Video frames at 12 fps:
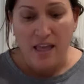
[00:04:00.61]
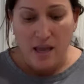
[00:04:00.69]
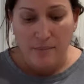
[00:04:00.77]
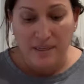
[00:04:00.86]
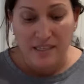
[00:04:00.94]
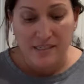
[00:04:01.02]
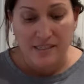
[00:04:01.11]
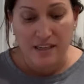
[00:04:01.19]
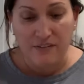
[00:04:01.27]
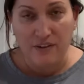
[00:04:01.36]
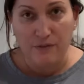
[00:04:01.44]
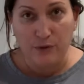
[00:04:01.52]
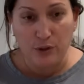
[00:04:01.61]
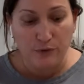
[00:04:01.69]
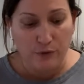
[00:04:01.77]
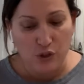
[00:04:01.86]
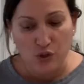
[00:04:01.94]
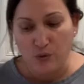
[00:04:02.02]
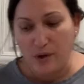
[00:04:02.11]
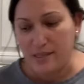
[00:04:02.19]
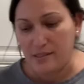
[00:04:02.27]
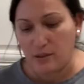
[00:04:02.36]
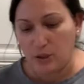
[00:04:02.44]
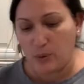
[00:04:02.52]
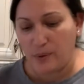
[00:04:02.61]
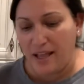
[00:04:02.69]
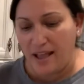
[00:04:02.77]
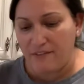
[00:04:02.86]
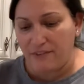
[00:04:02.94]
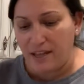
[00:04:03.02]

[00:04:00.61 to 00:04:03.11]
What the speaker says: I'm gonna save it for the French fries. The lower half,